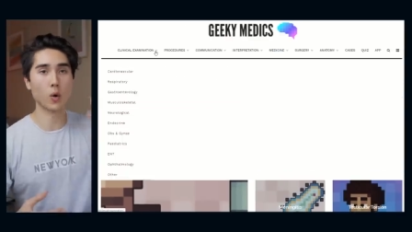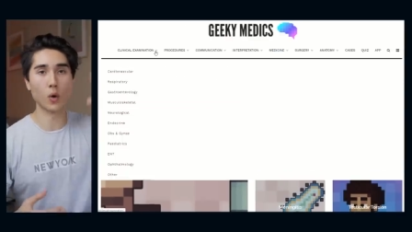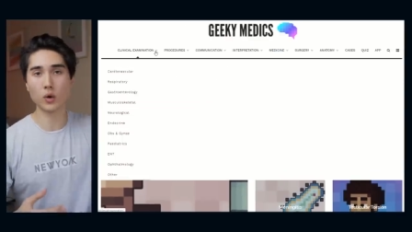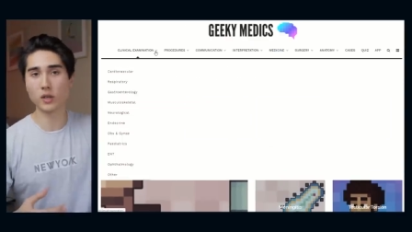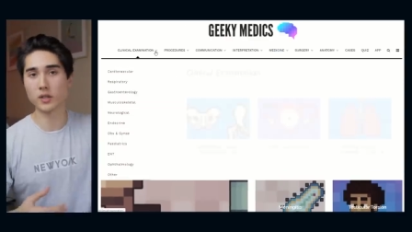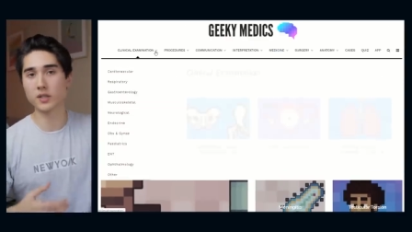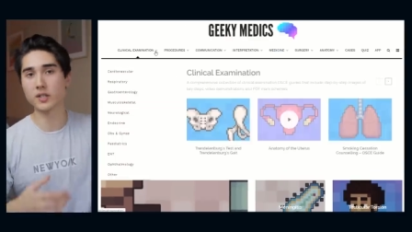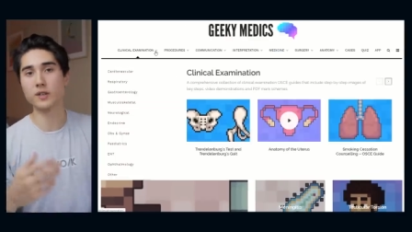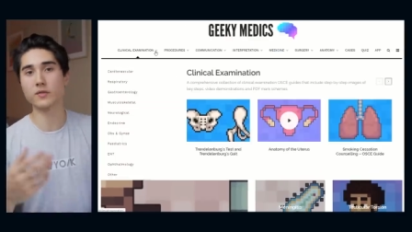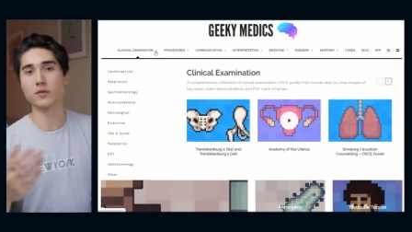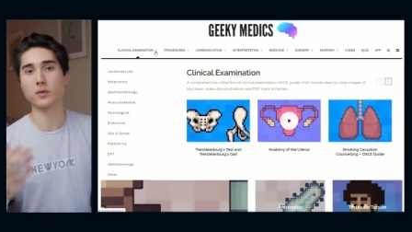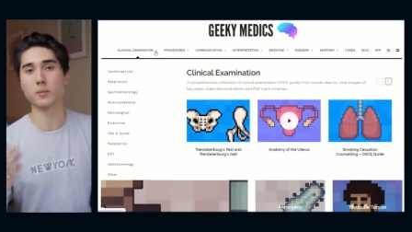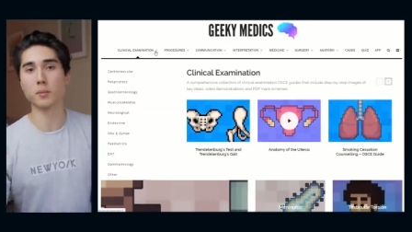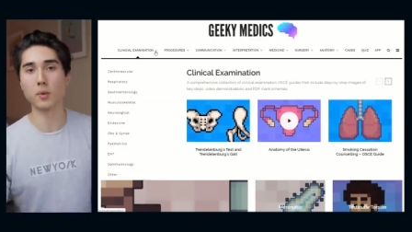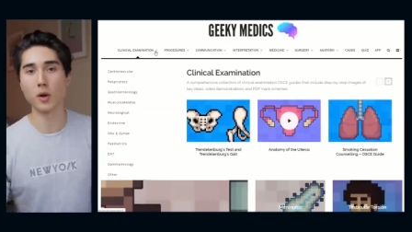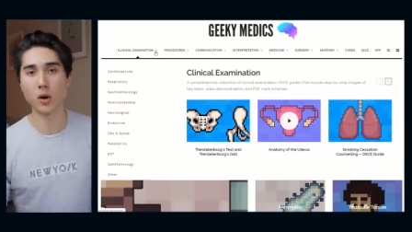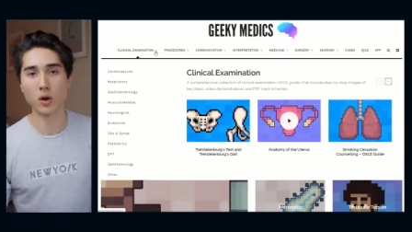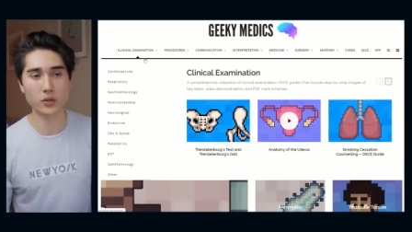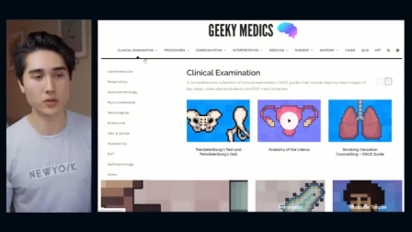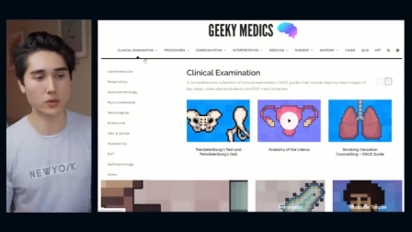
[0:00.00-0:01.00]
all its different
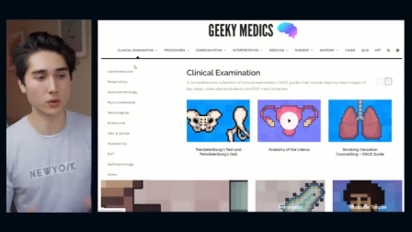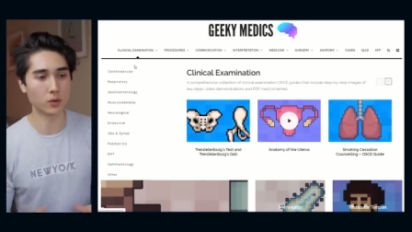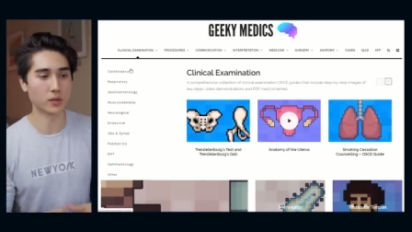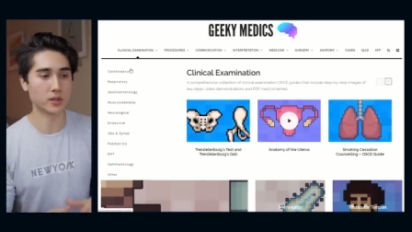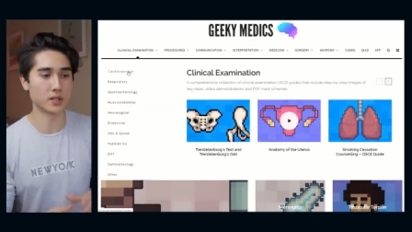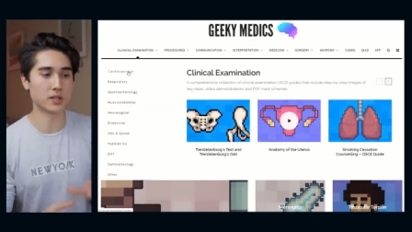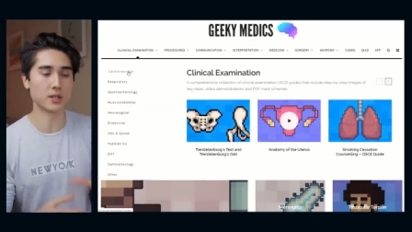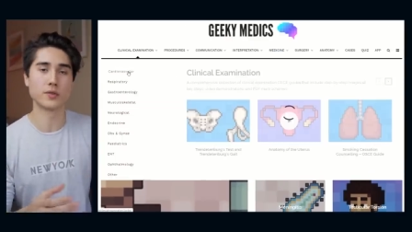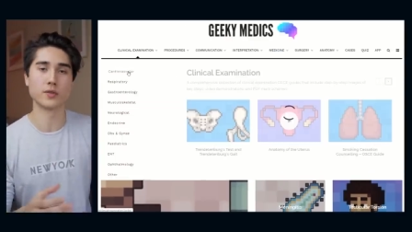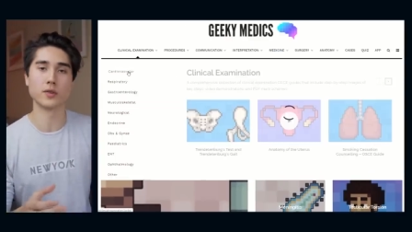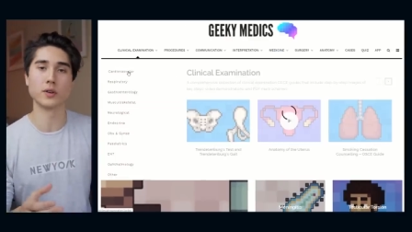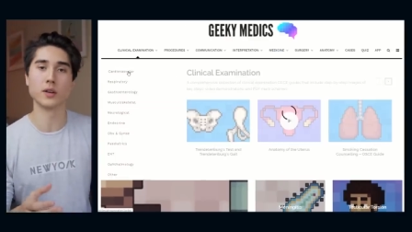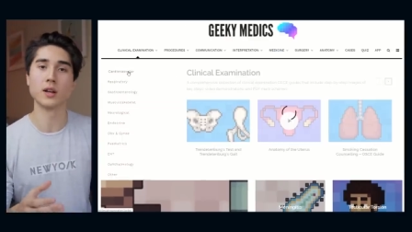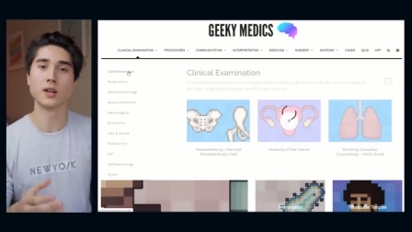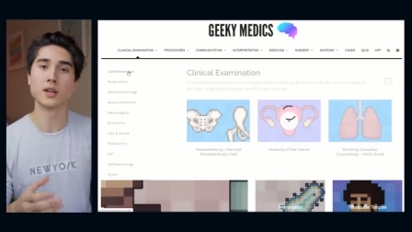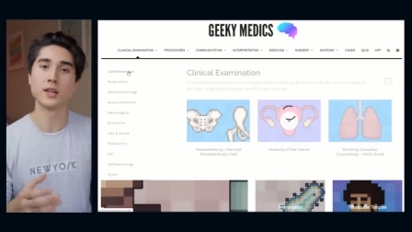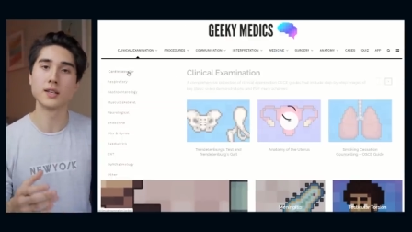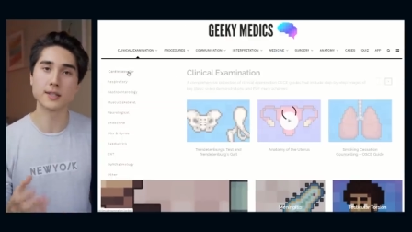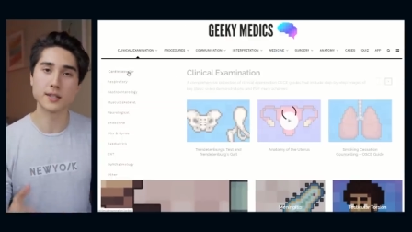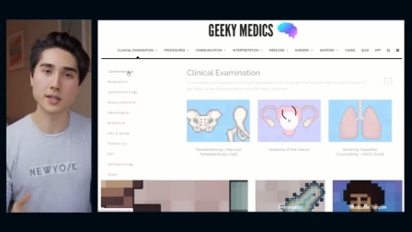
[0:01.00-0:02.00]
blocks, all its different
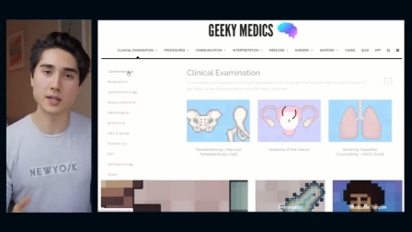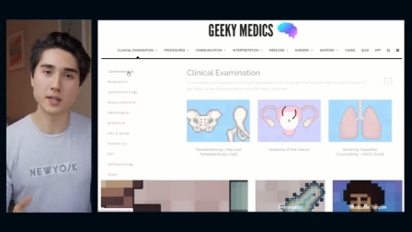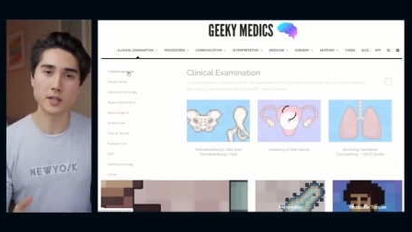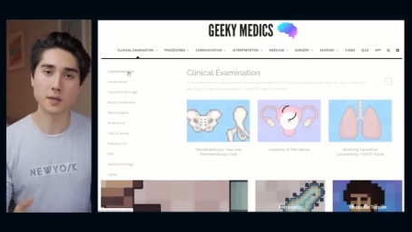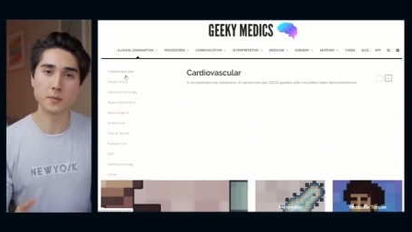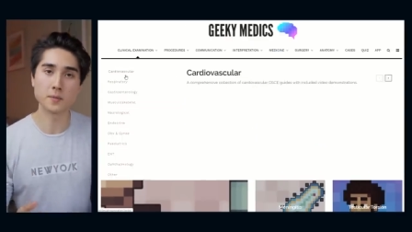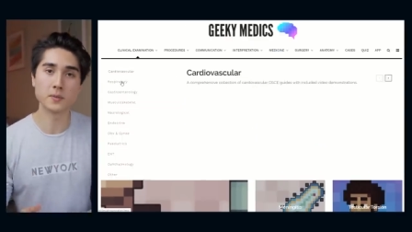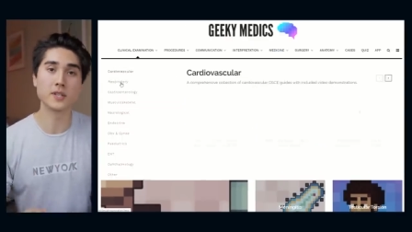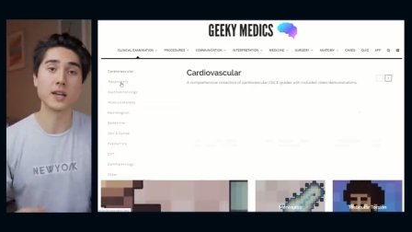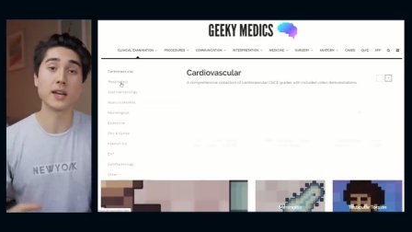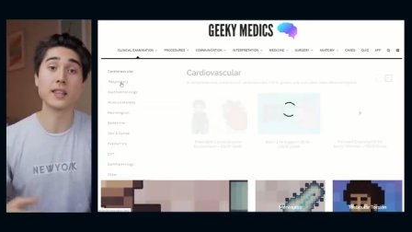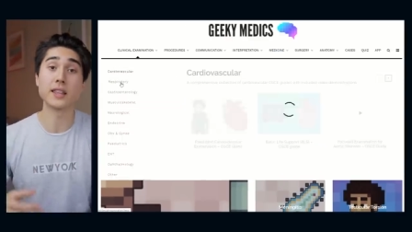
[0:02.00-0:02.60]
systems,